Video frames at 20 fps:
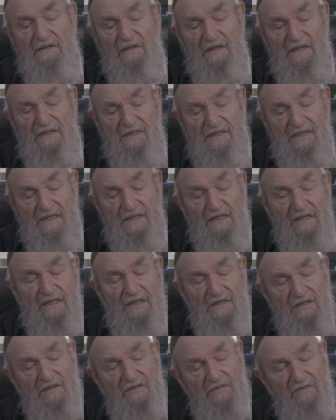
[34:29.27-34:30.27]
the
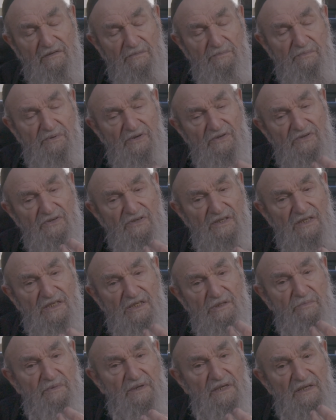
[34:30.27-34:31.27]
titkis of the person
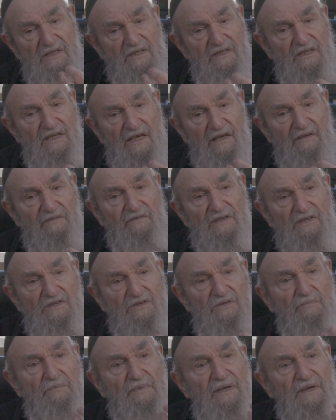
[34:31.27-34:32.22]
that's being saved is